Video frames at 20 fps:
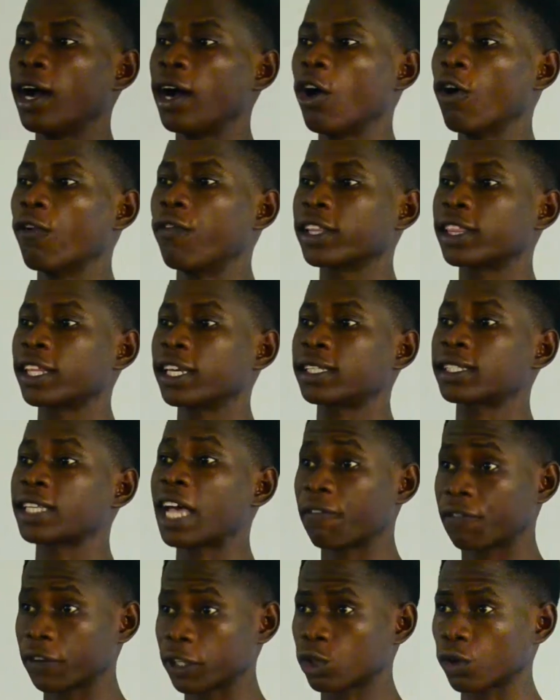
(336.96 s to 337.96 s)
over the
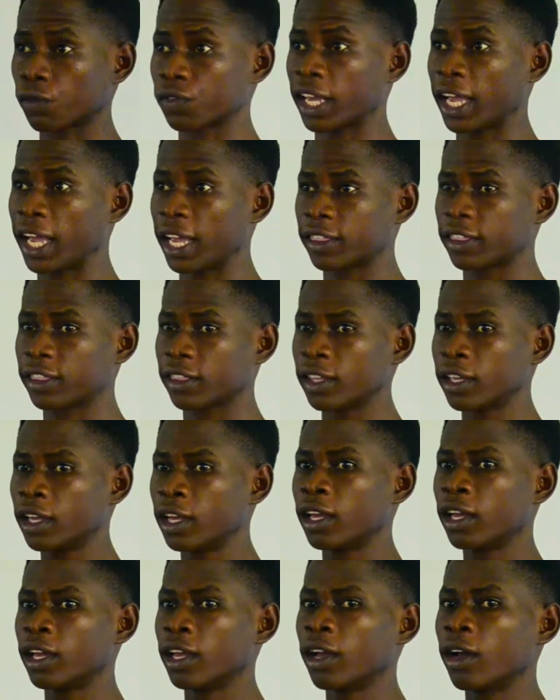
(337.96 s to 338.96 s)
surface of the earth,
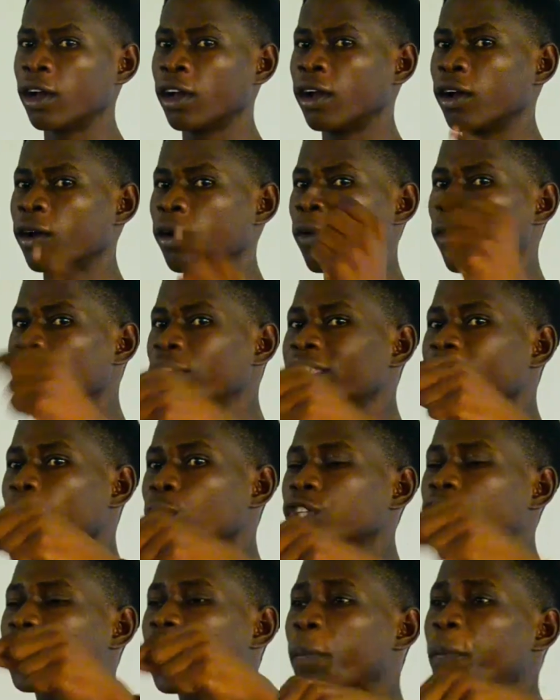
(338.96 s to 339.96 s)

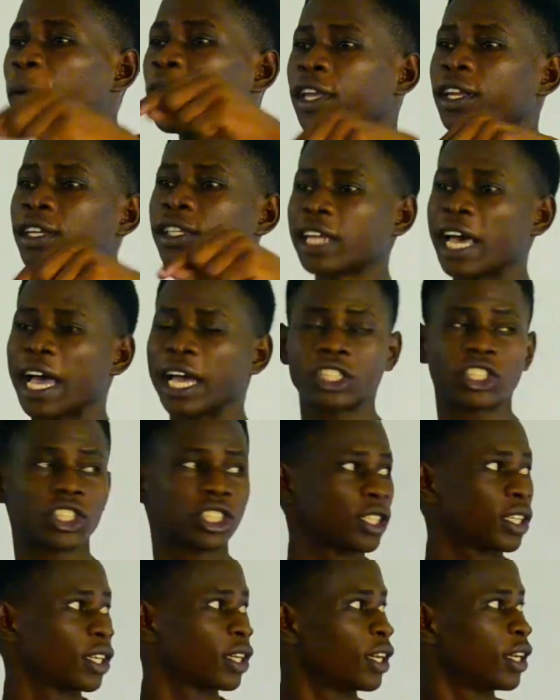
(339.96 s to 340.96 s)
without keeping in touch
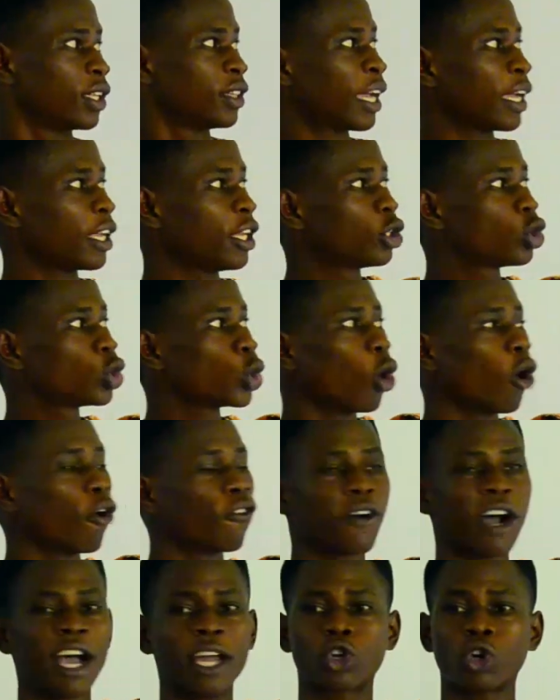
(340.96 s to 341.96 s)
the issue
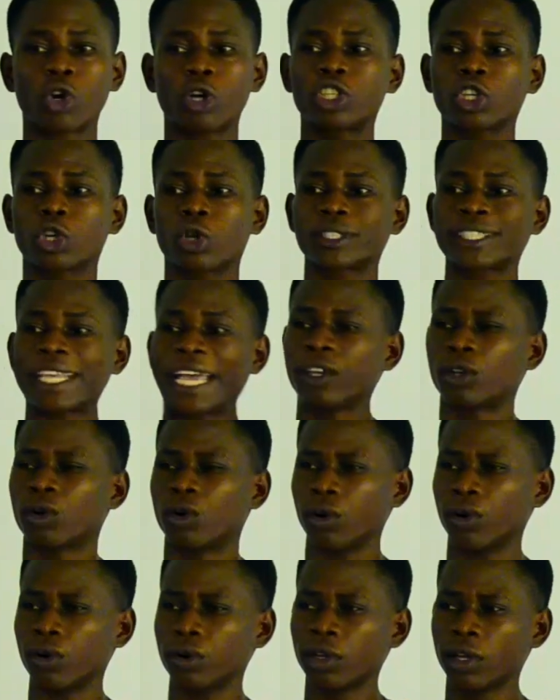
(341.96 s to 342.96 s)
of hydrological
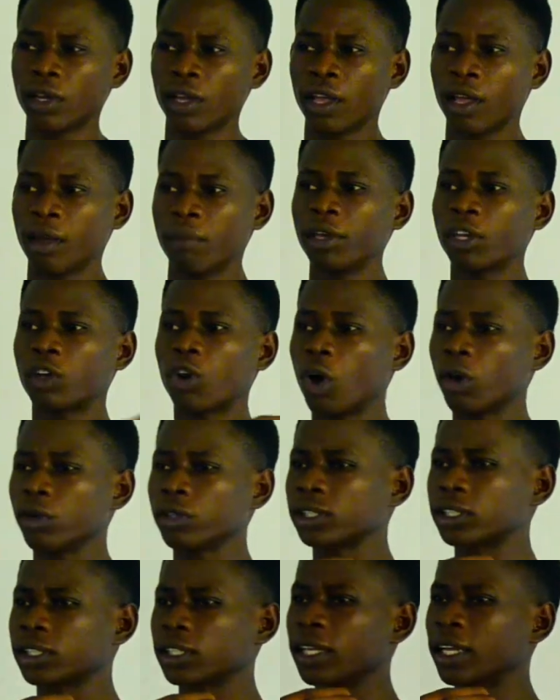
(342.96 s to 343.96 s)
cycle.
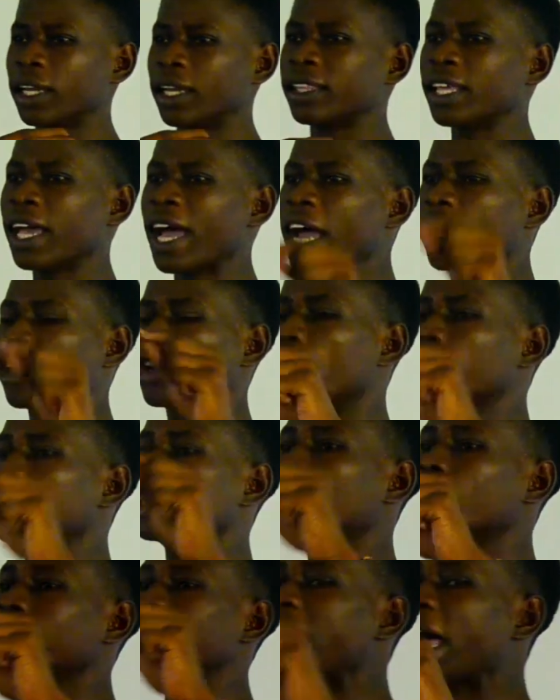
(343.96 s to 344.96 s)
Because the
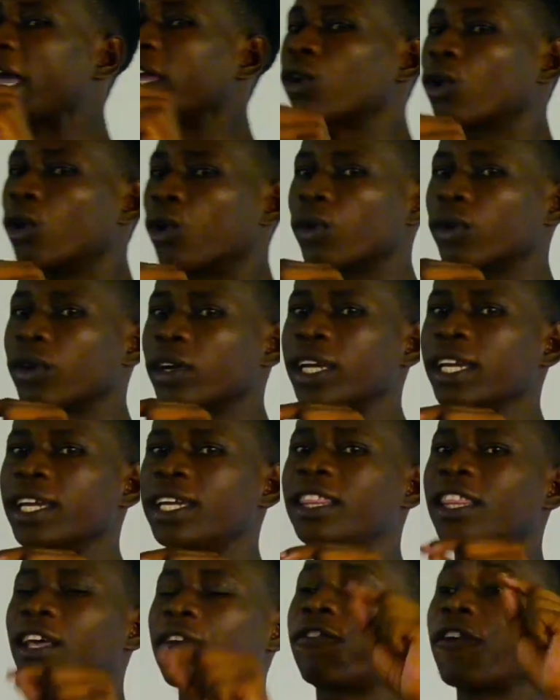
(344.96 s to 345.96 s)
hydrological cycle
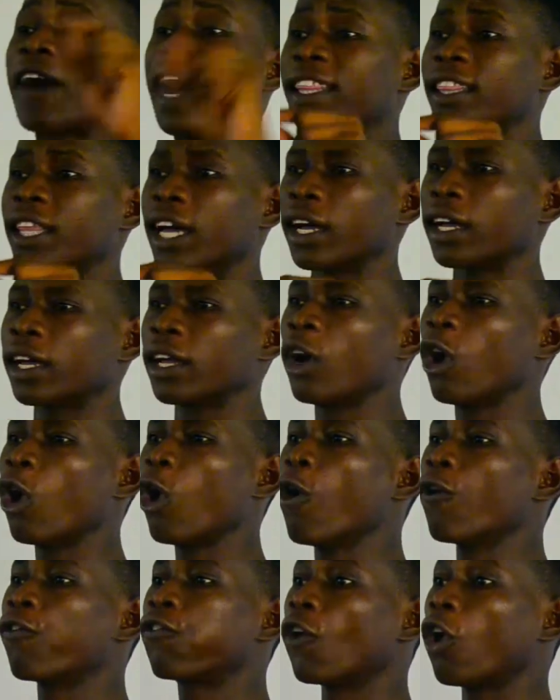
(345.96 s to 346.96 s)
is the father
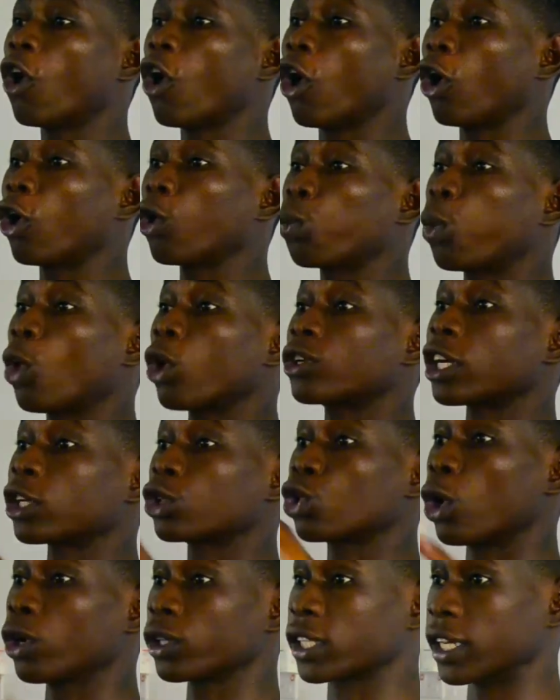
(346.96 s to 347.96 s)
of all water
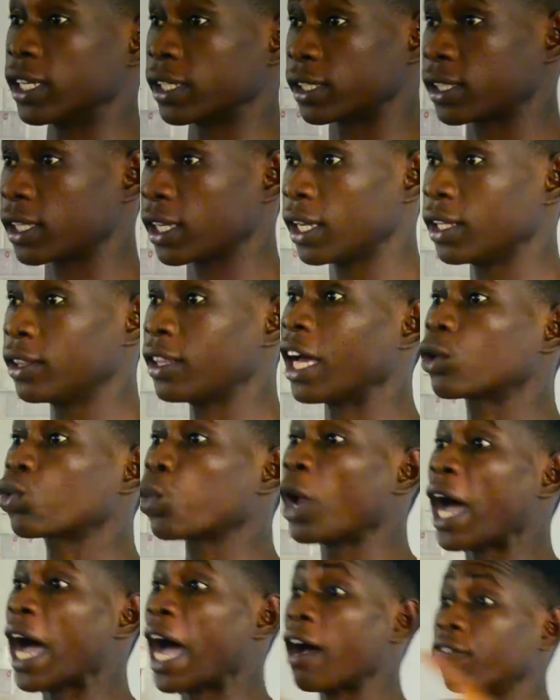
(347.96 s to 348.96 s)
sources that
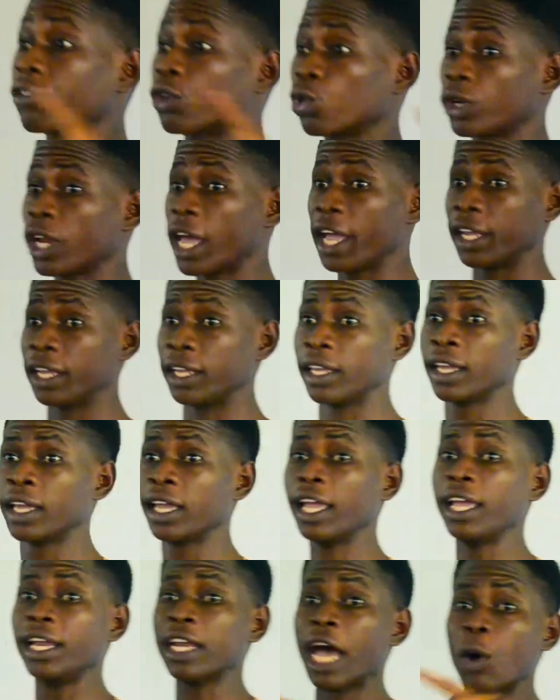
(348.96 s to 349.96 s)
we have today
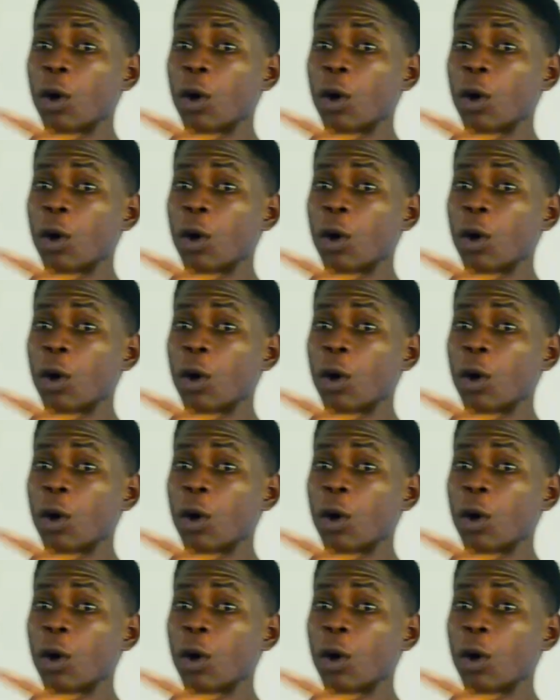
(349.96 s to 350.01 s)
in